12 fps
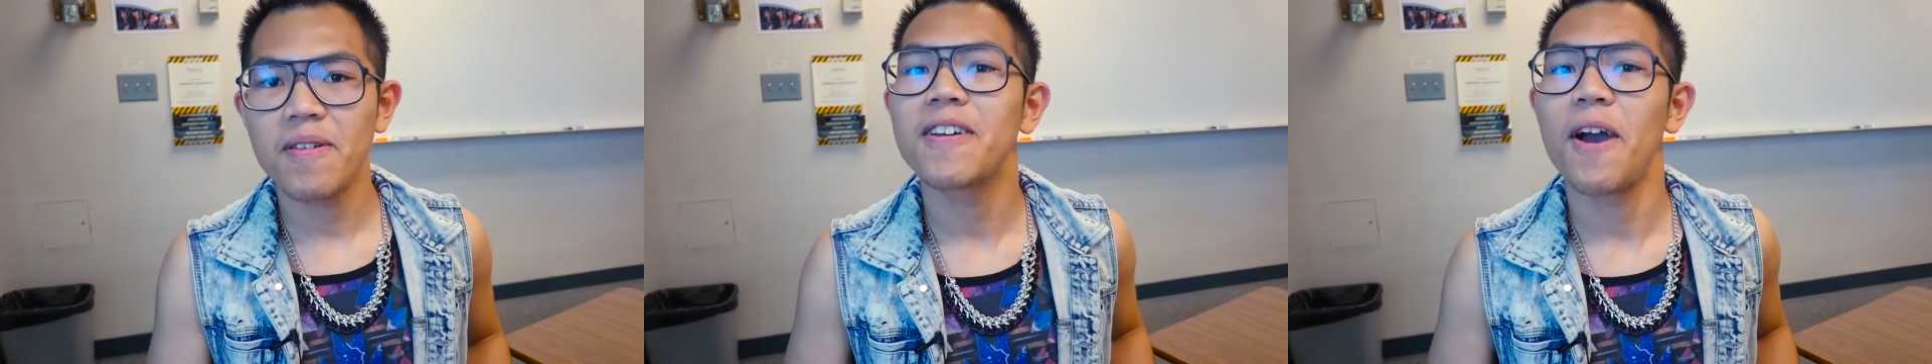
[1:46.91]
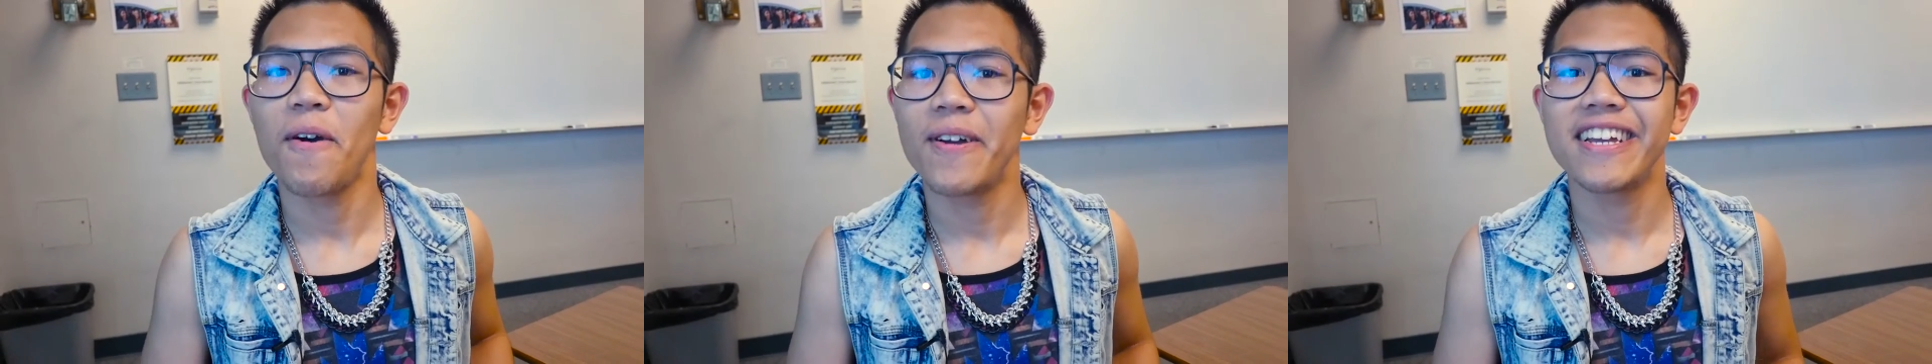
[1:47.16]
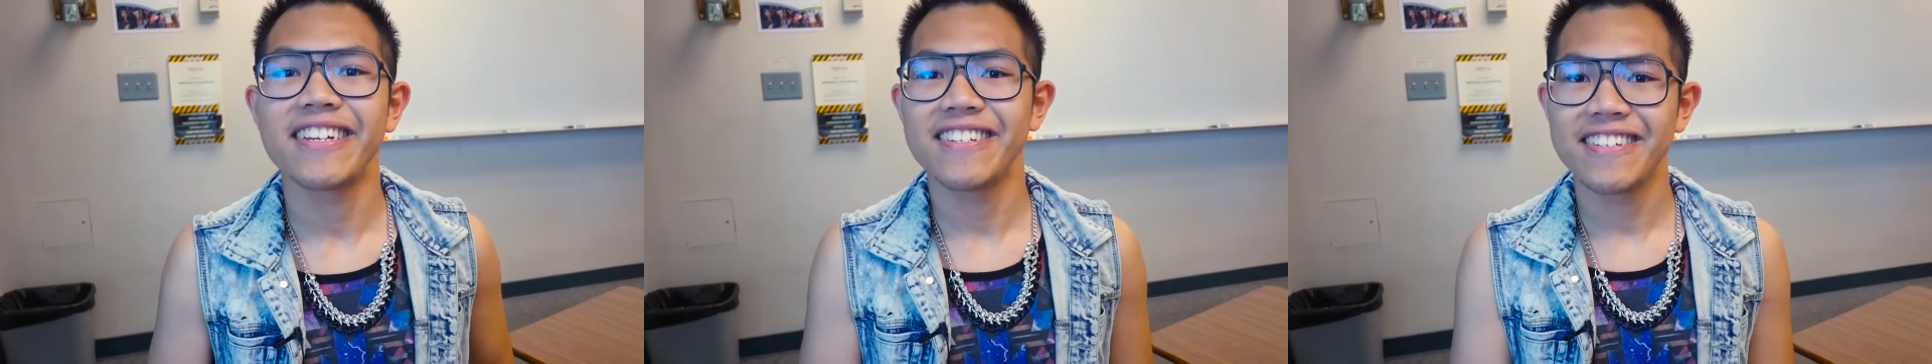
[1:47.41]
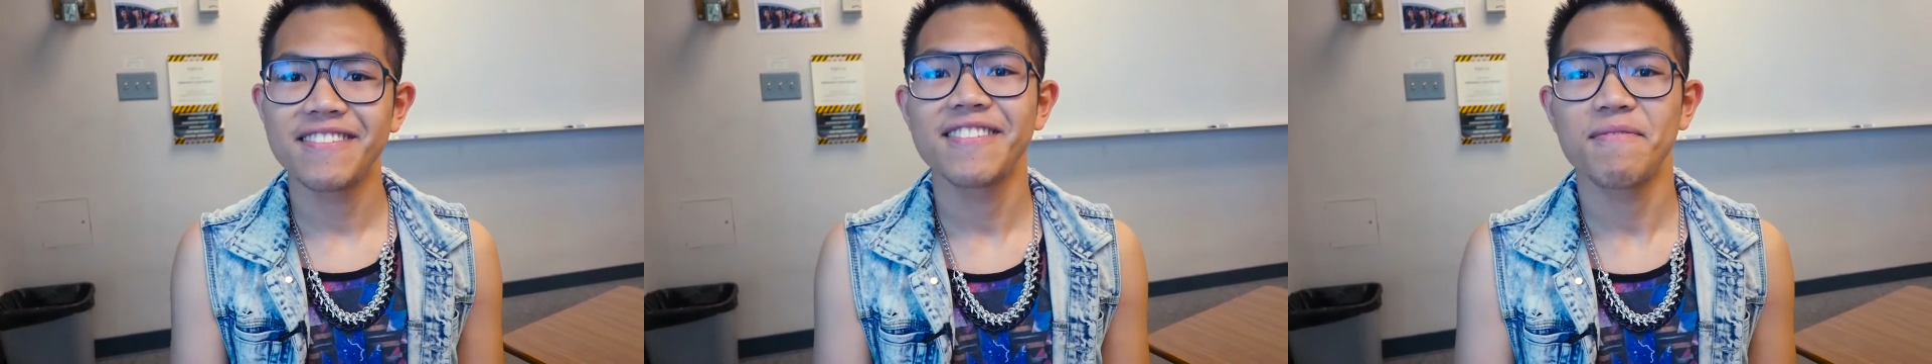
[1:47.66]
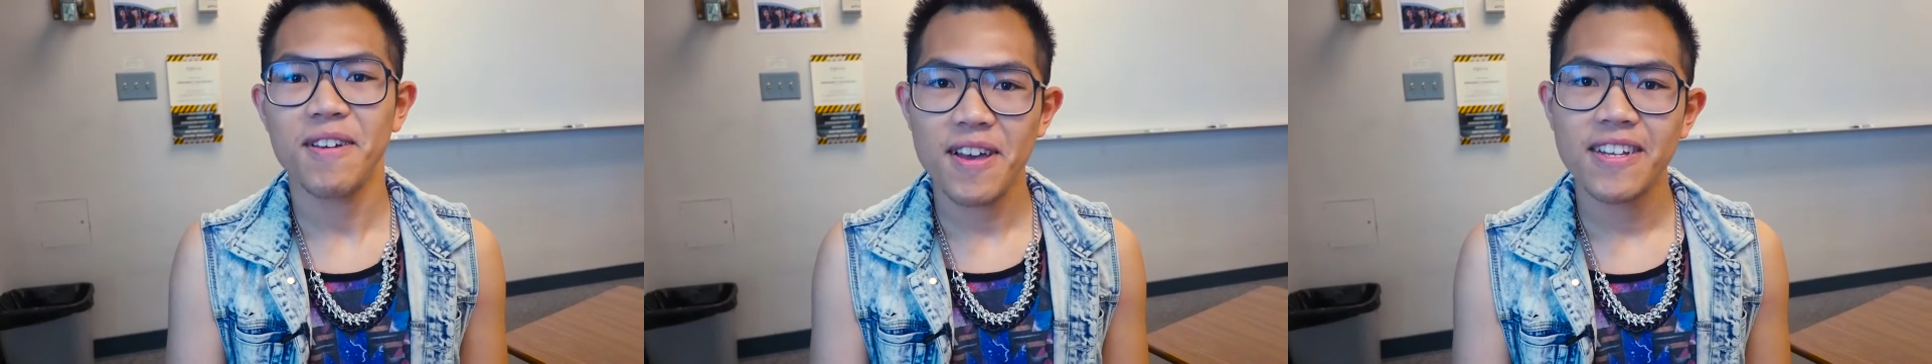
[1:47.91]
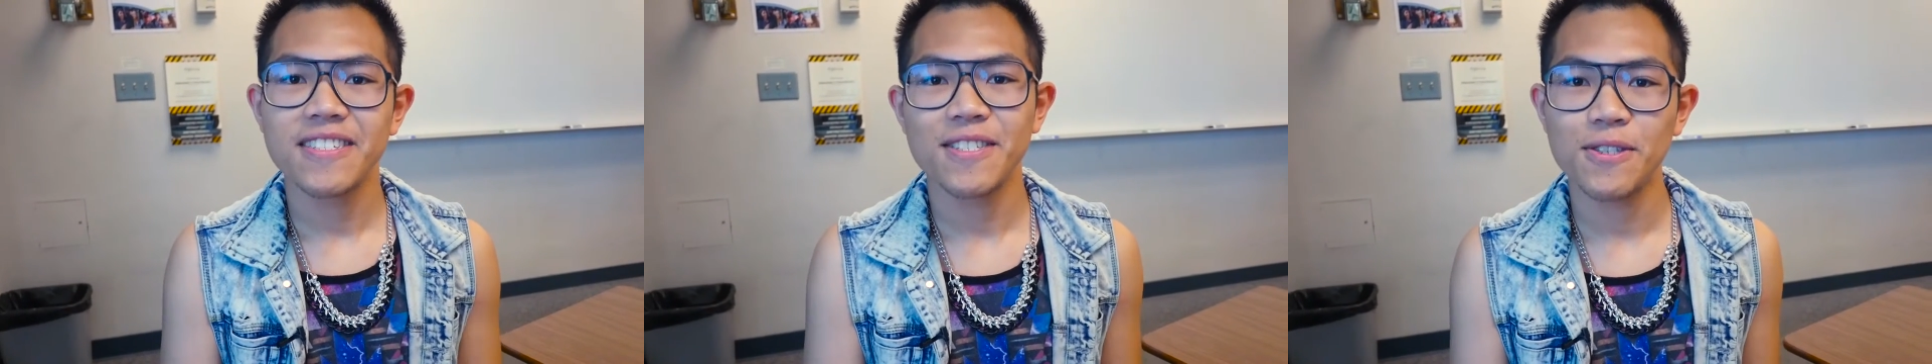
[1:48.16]
going
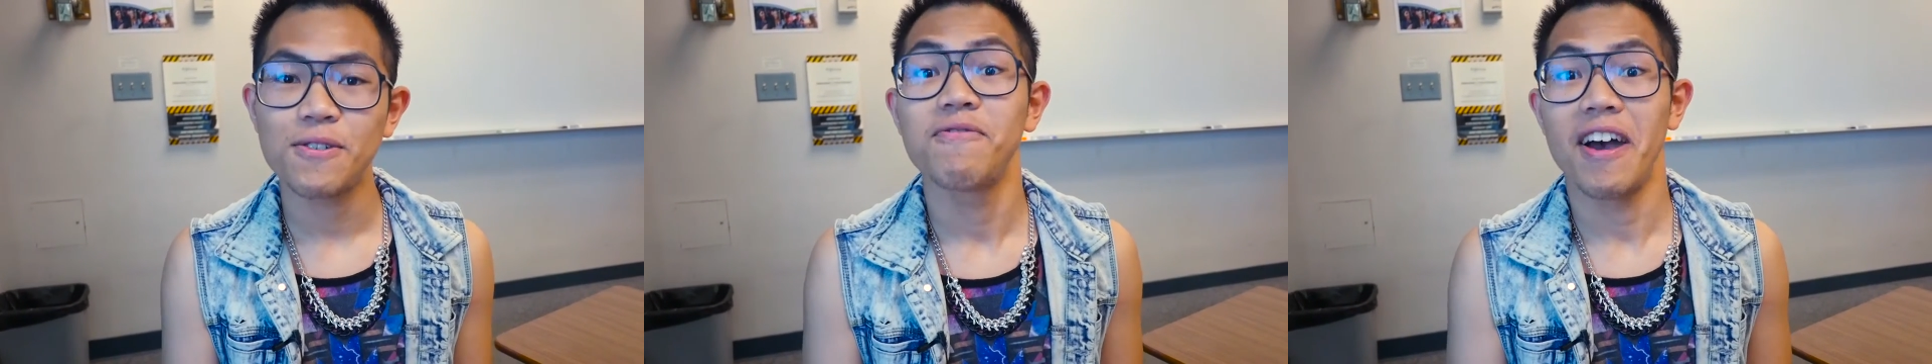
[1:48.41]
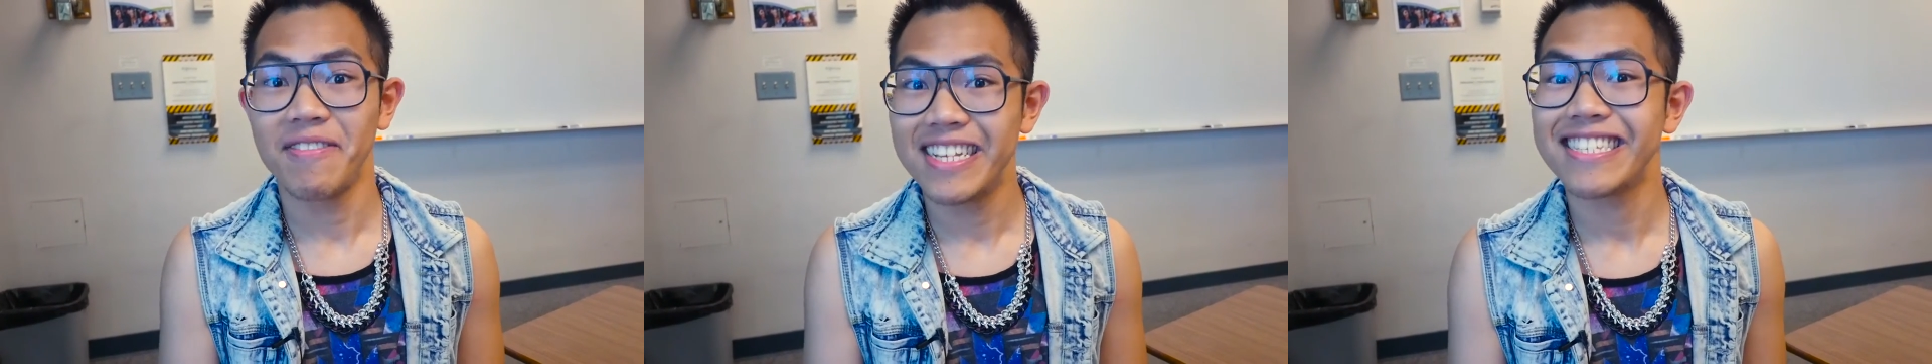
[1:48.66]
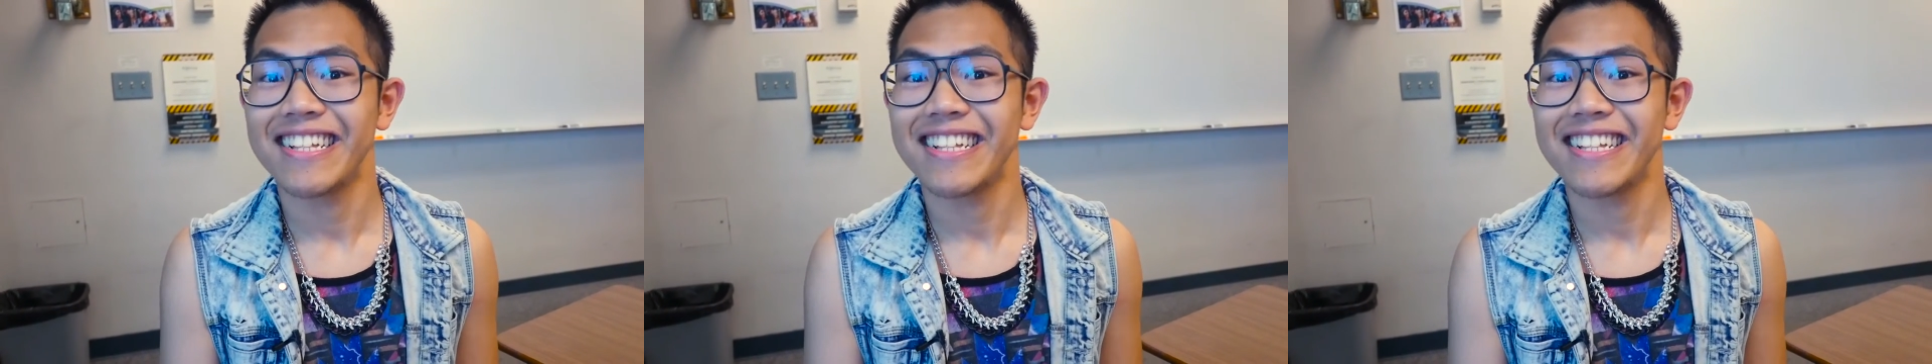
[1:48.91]
to survive this